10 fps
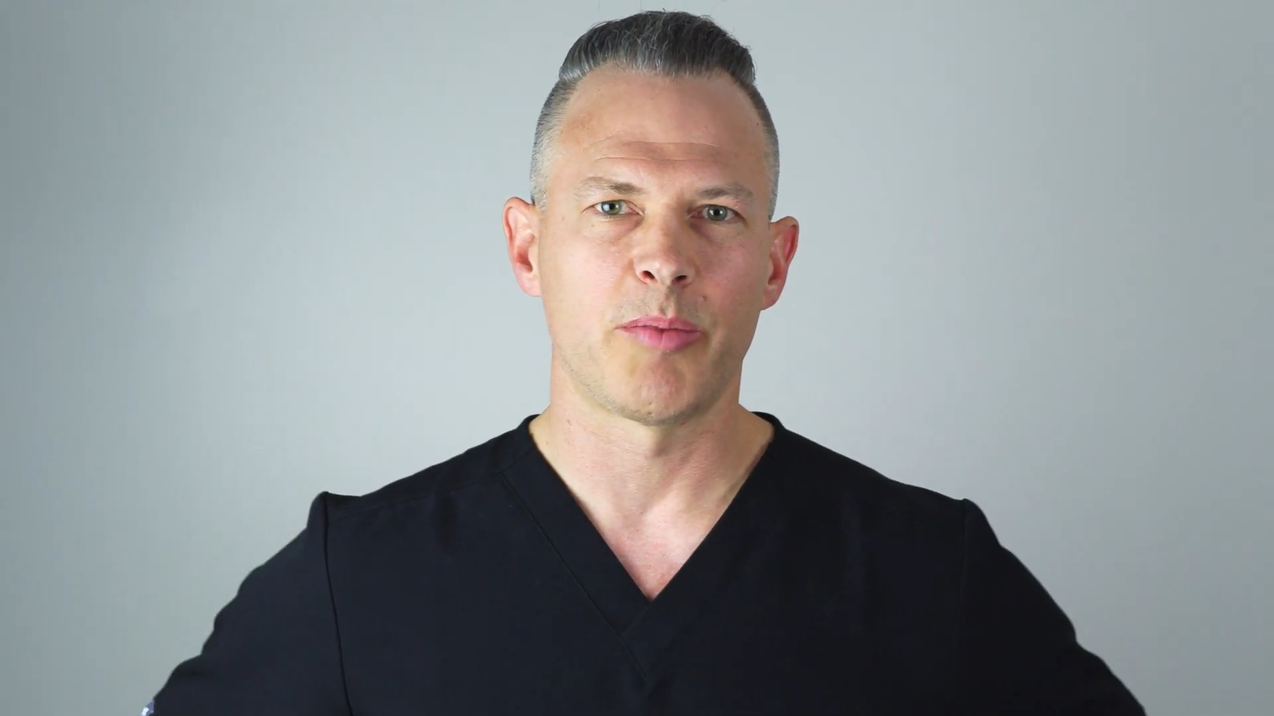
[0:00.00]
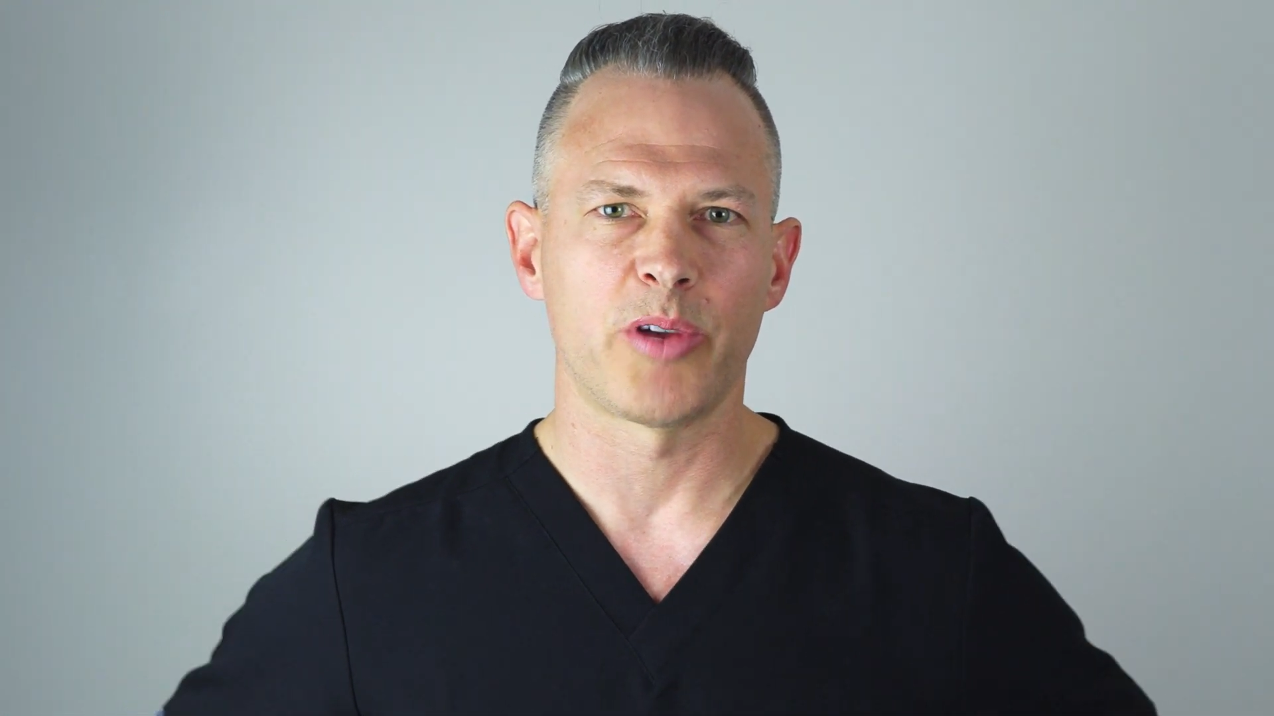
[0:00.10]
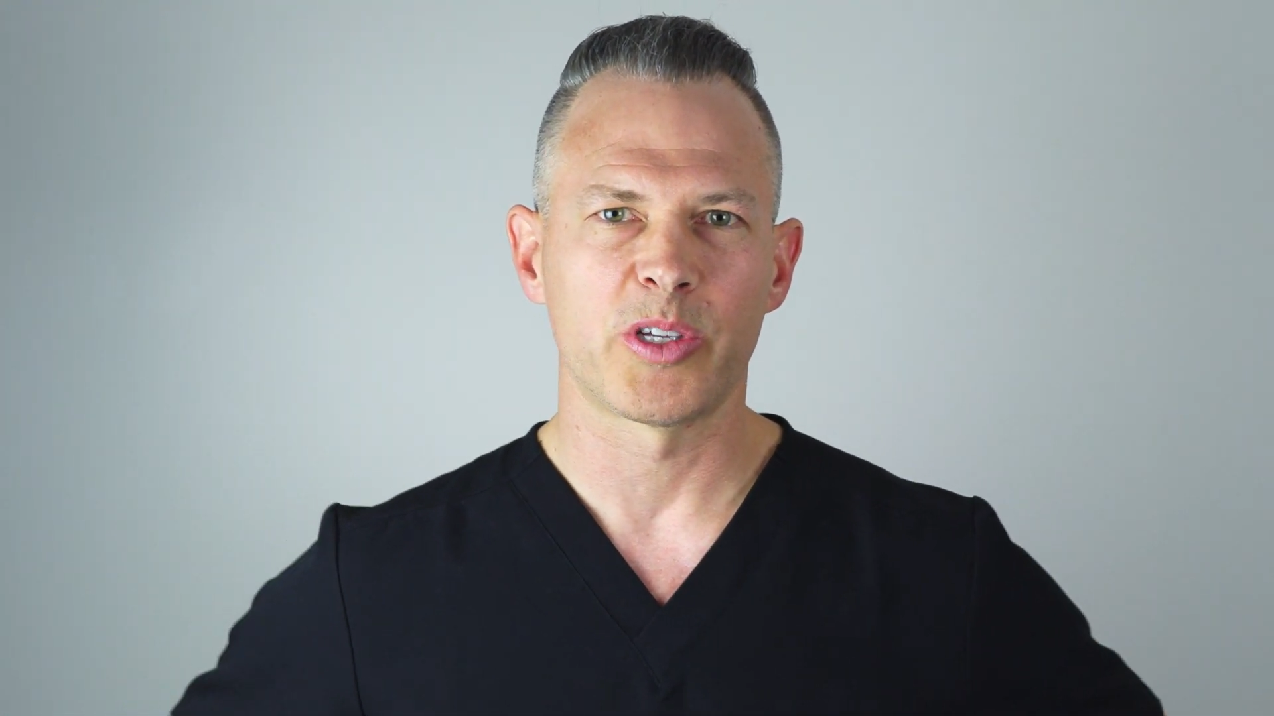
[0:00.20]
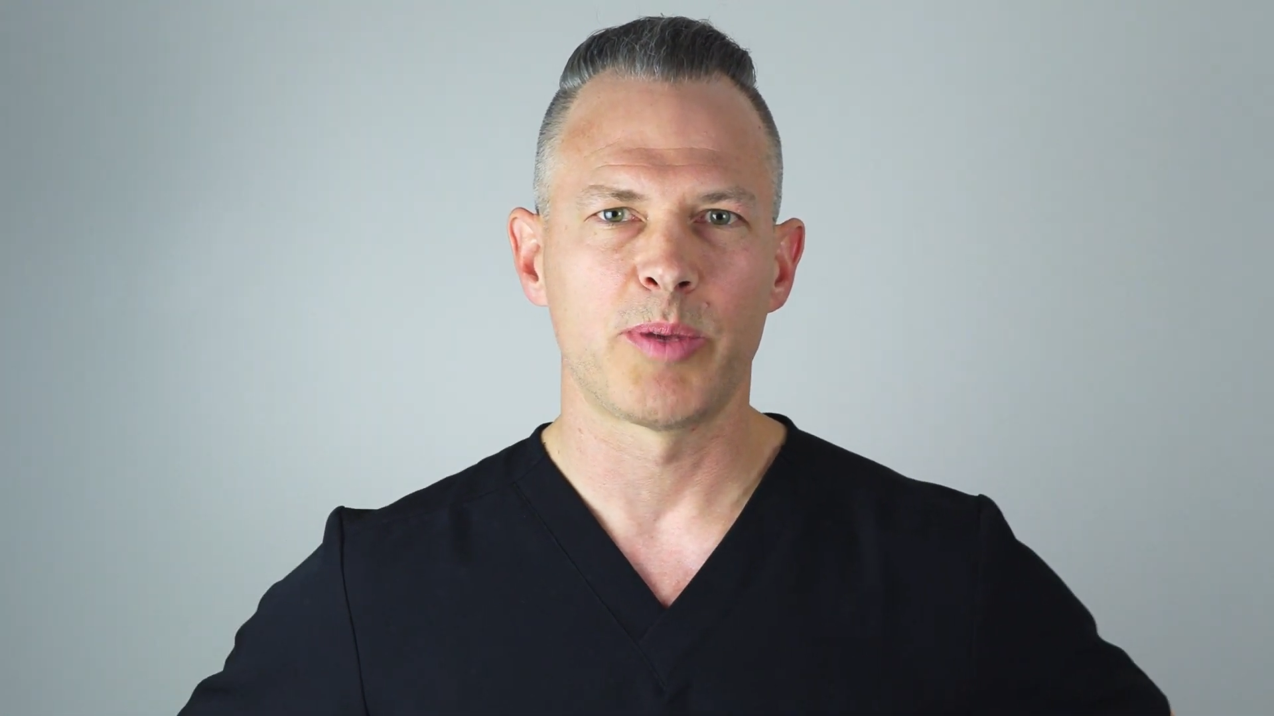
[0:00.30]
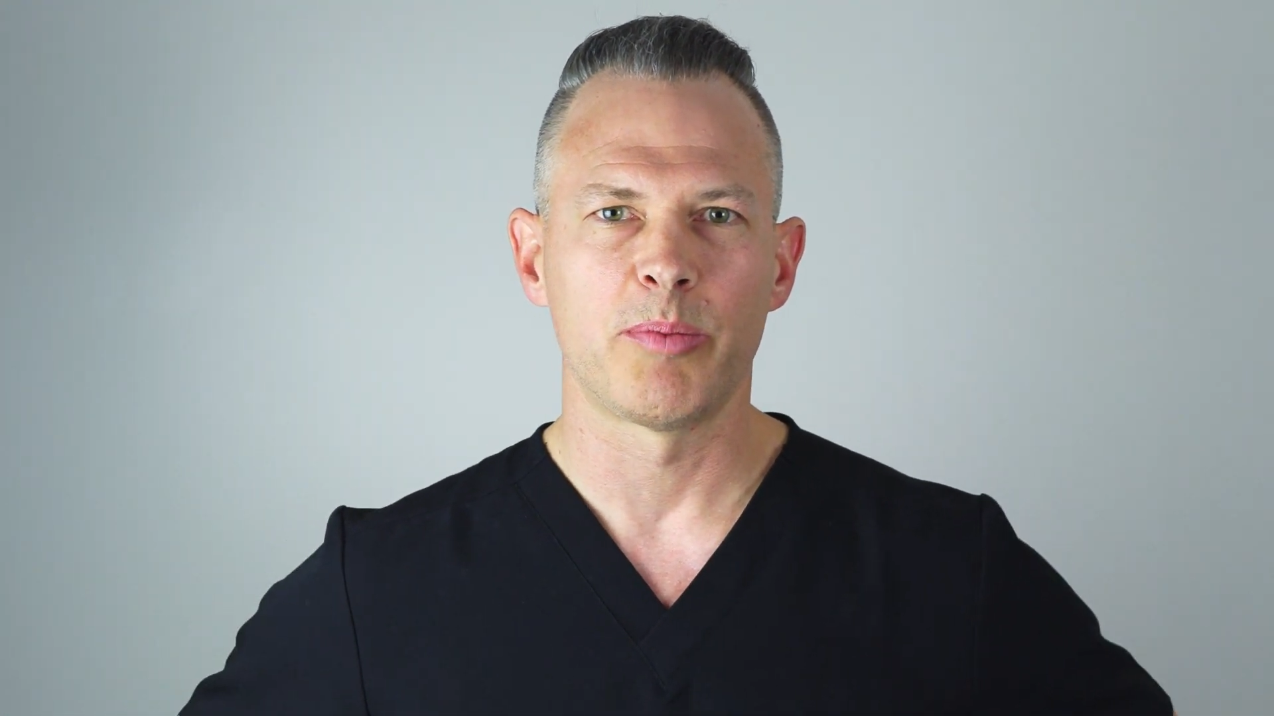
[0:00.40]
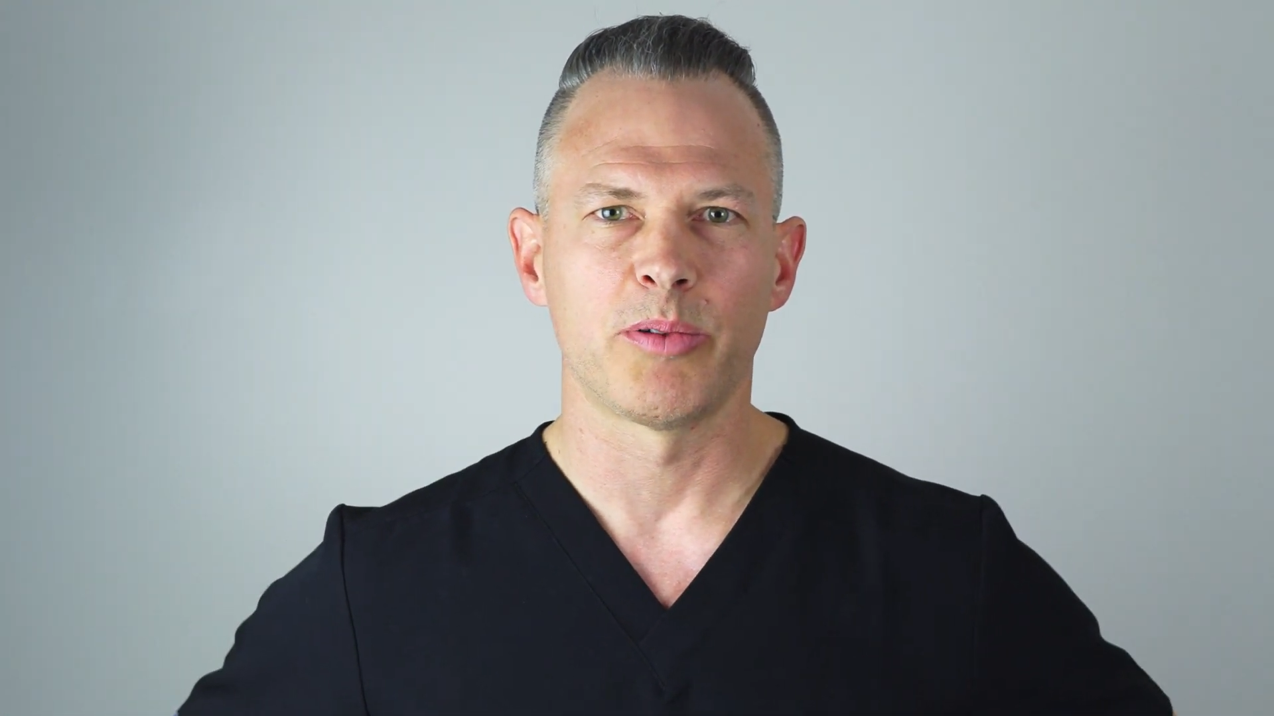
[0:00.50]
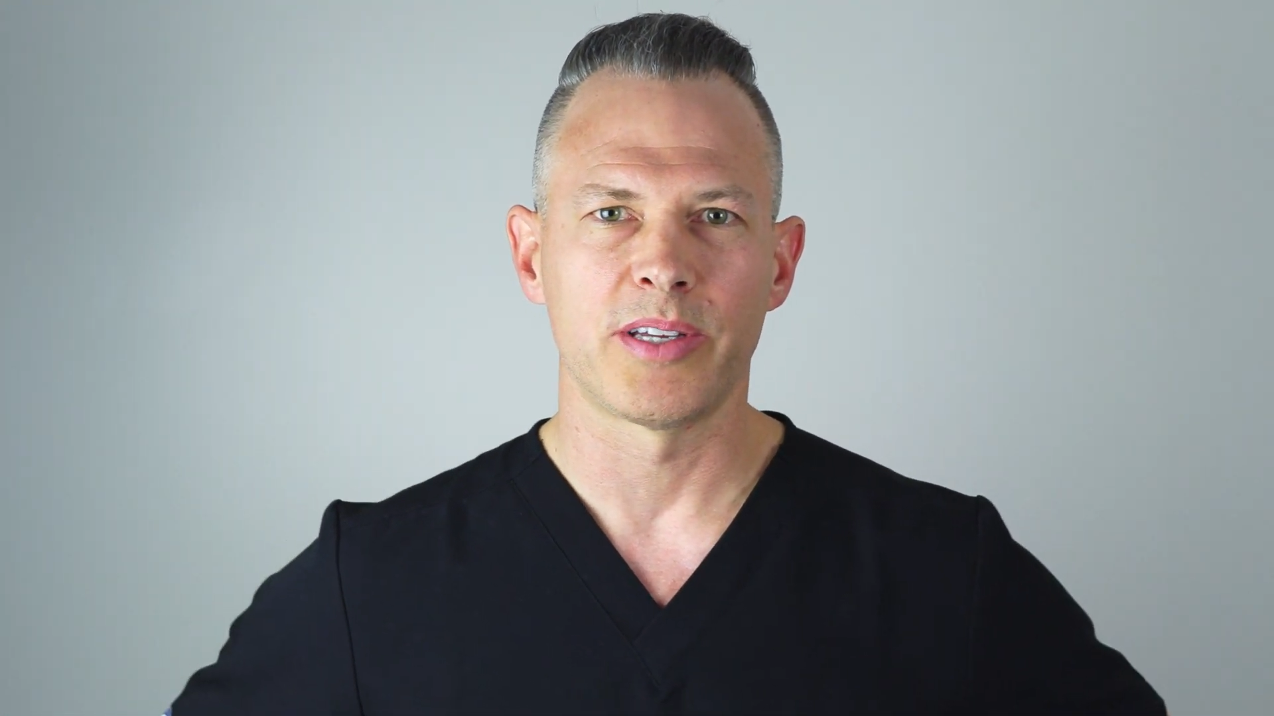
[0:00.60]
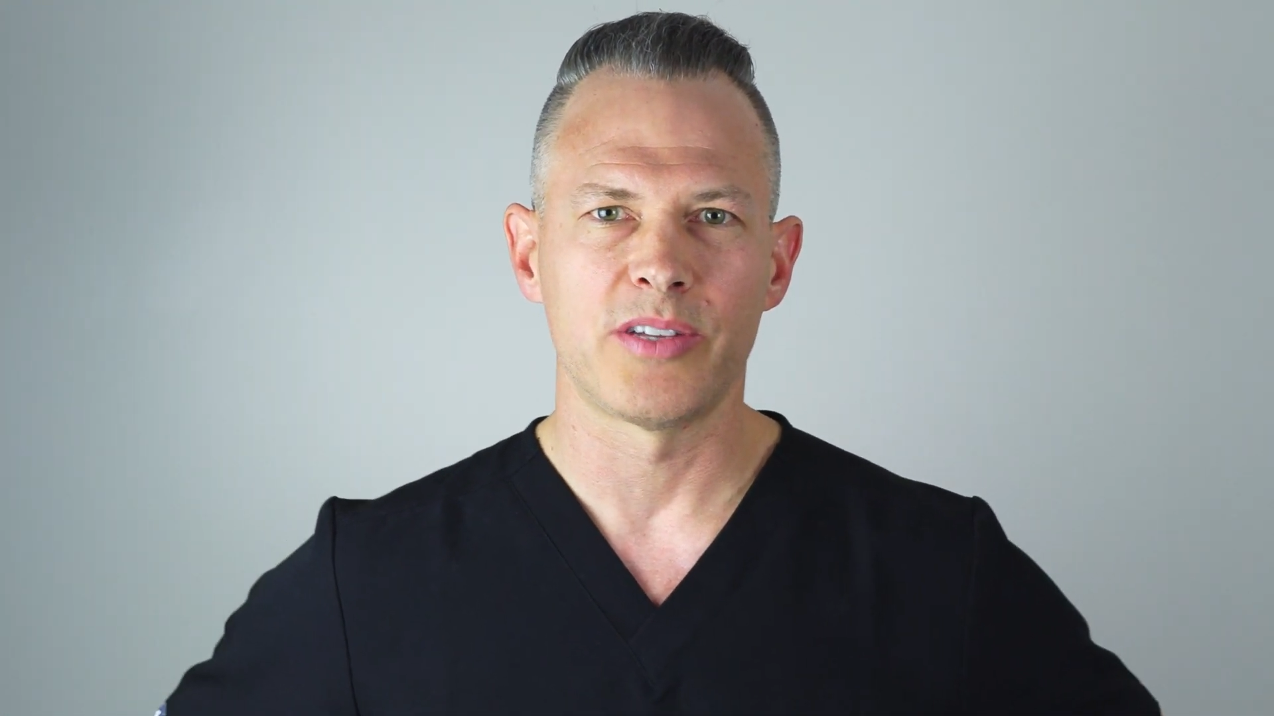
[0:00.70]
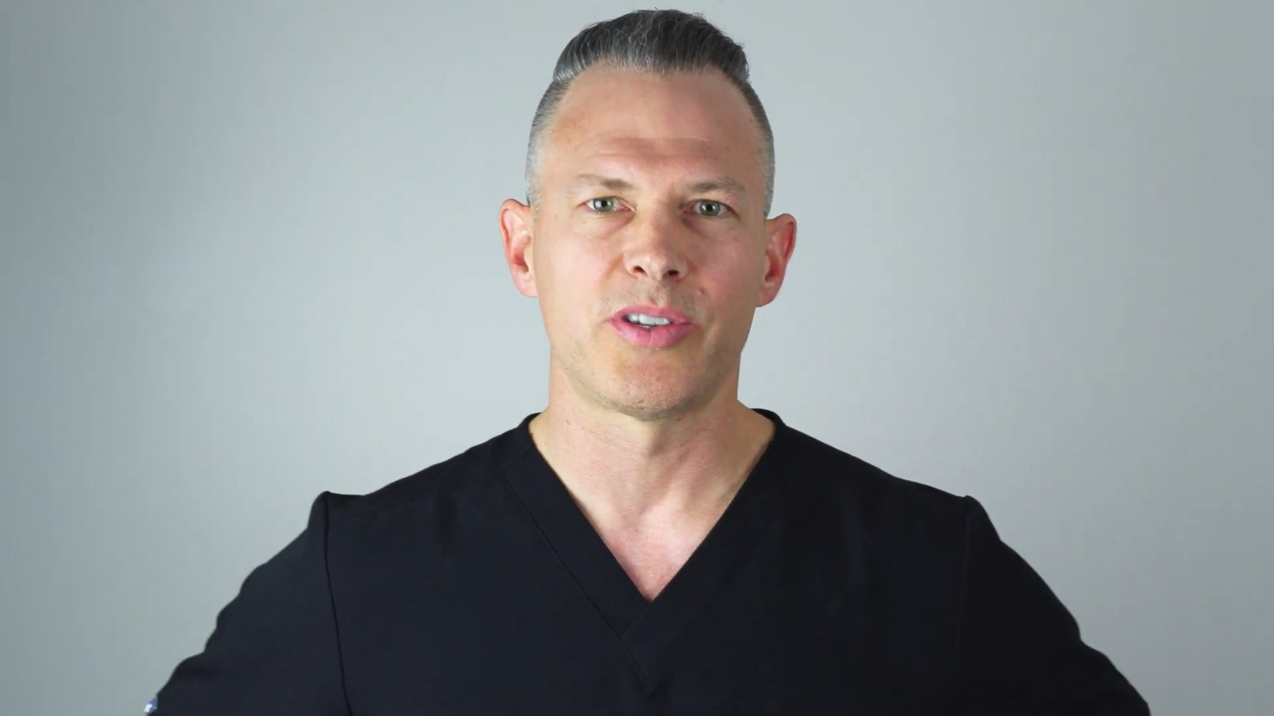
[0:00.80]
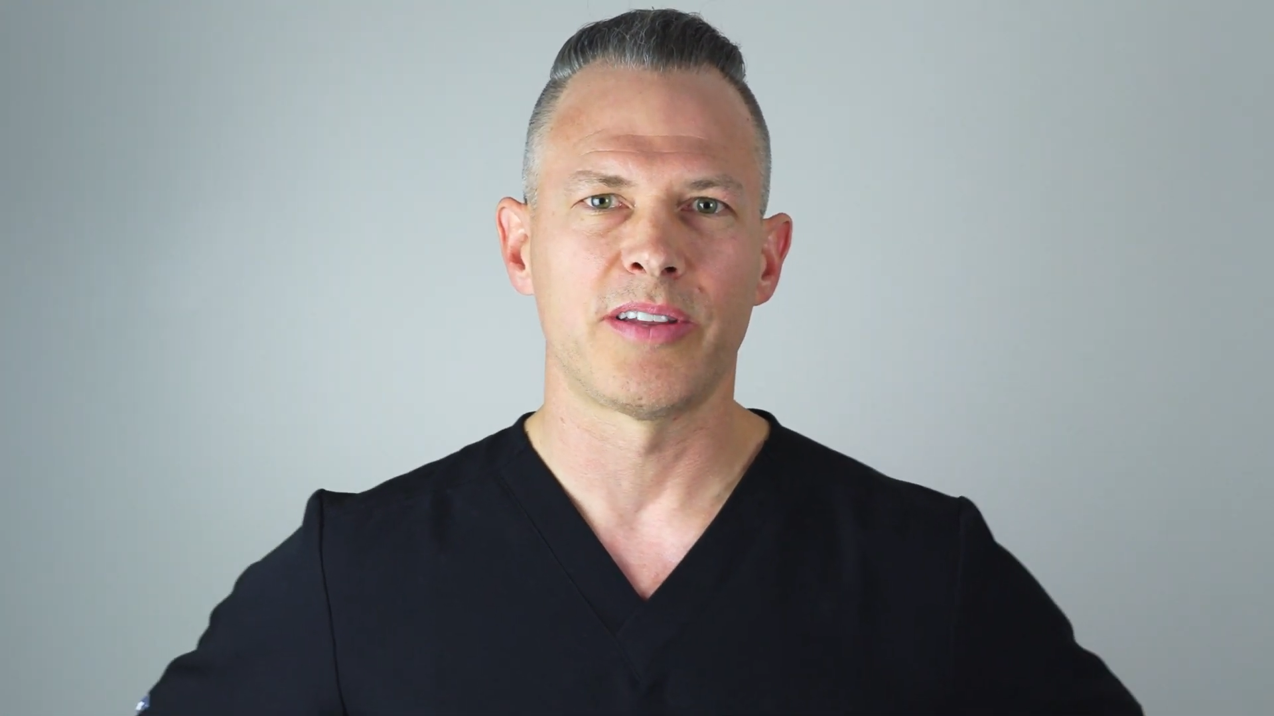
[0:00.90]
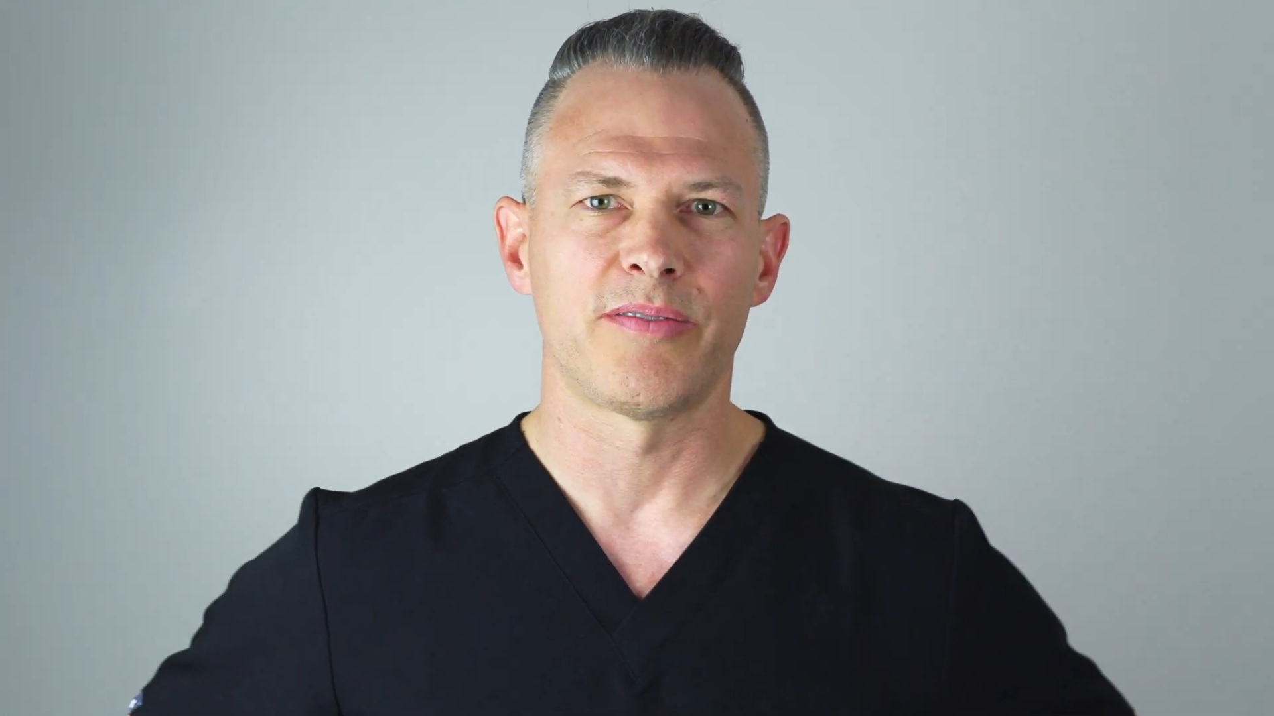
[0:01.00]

that brings people into